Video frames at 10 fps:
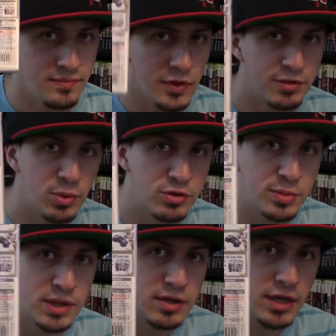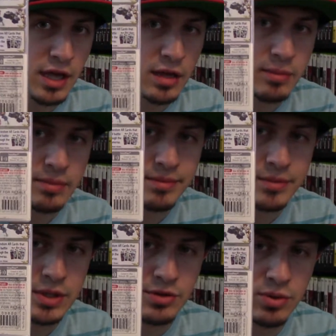It's supposed to be a good game.
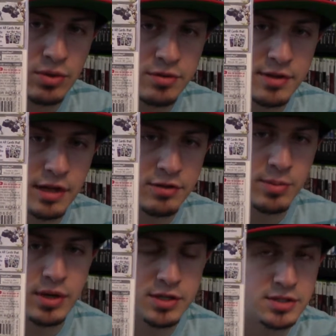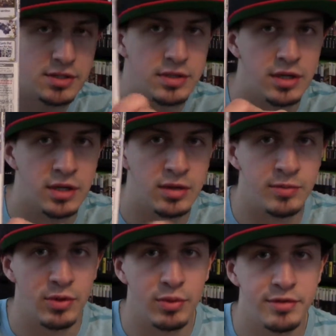Controls, not so much.
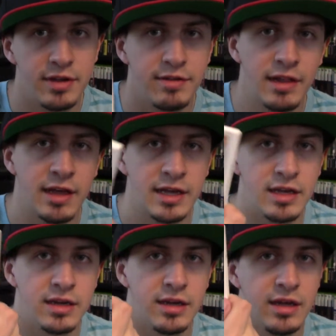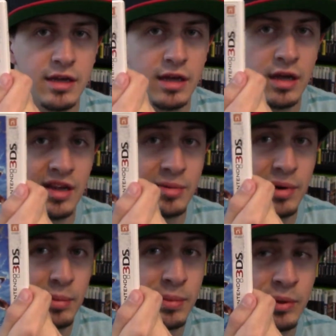So we'll see if I like it. It'll
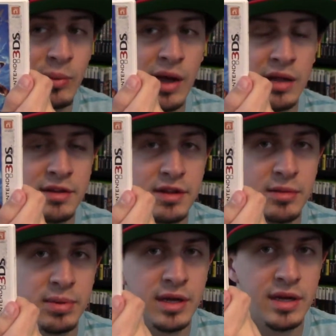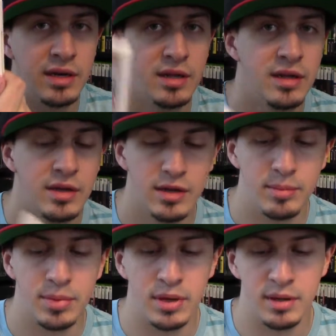probably be a while until I play it,
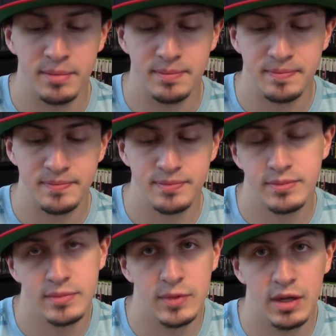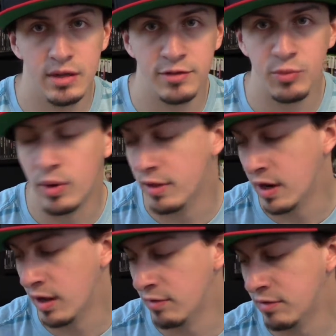but it's one
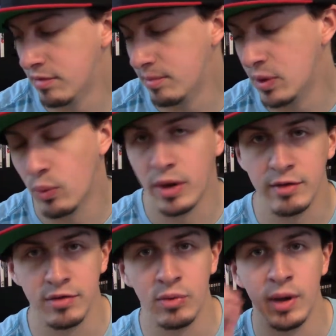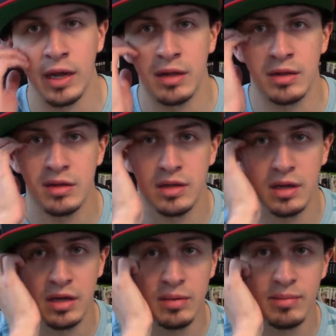that I've been wanting for a while,
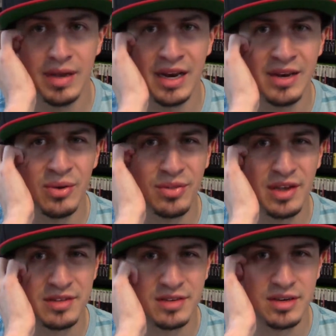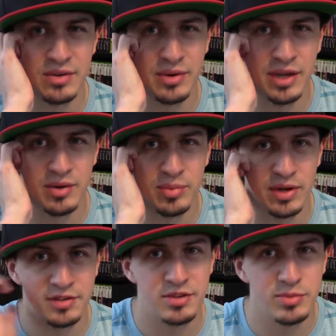and I don't think it's going to go down in
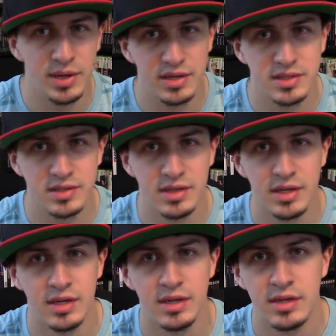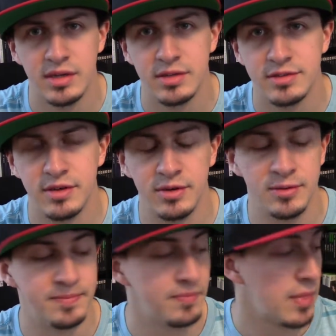price too much.
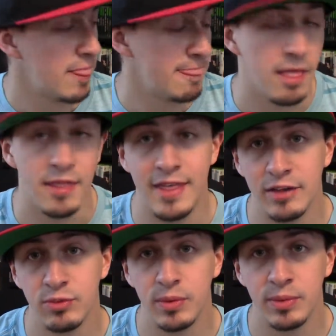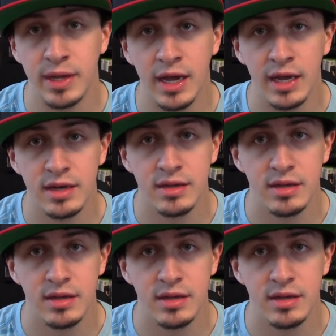So that's what we got.